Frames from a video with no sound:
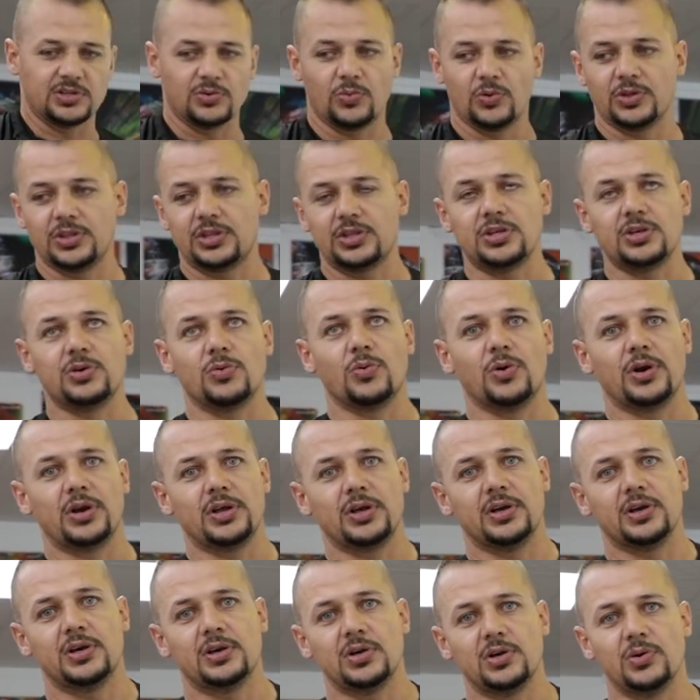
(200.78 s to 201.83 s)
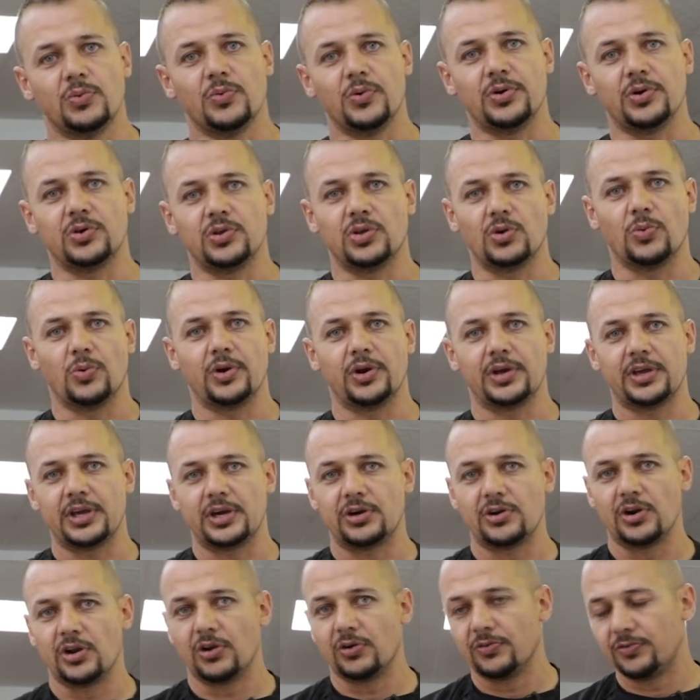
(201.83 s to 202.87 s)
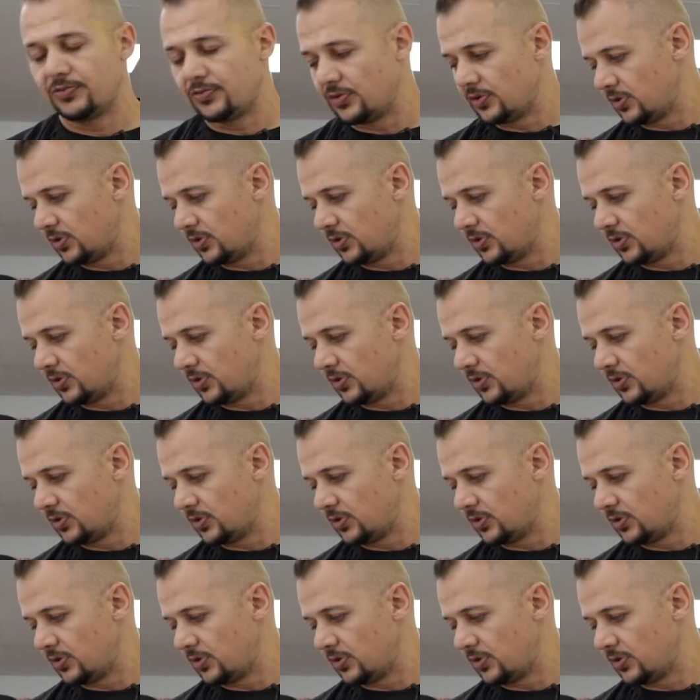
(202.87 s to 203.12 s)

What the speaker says: the one thing you want to get rid of.